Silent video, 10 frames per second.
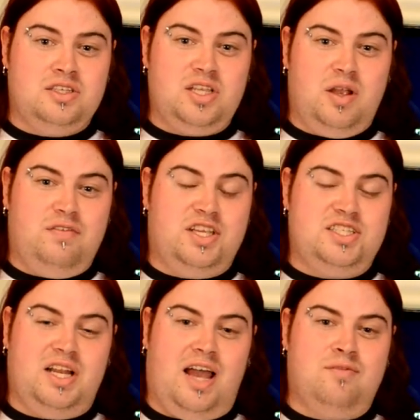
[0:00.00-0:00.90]
So if you
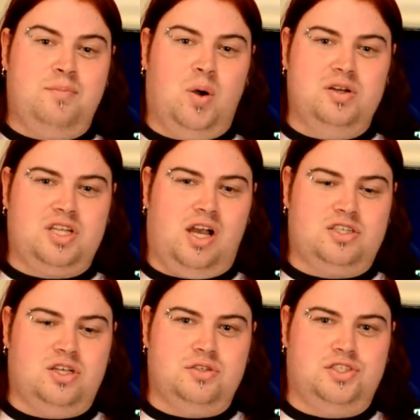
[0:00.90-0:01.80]
still haven't bought
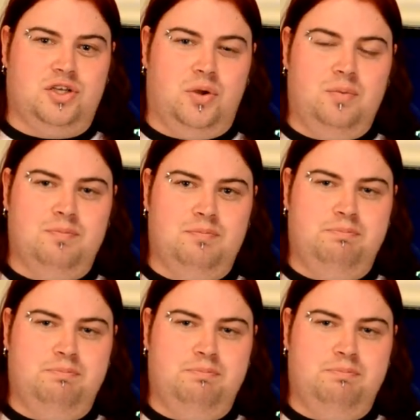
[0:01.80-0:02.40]
Dark Souls 2,